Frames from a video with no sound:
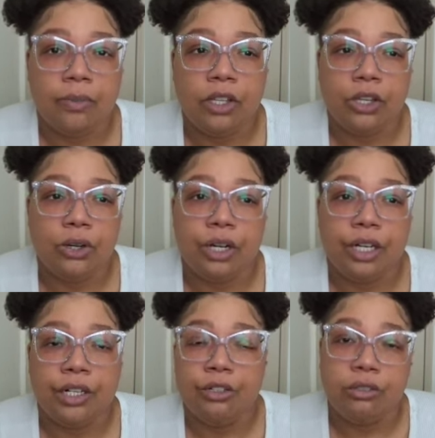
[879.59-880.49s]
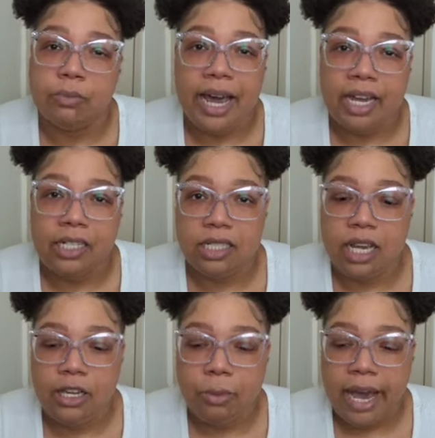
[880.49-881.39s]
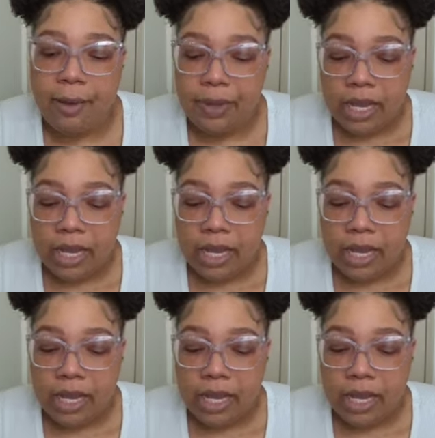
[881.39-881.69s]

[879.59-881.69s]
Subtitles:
your cruise package that you buy.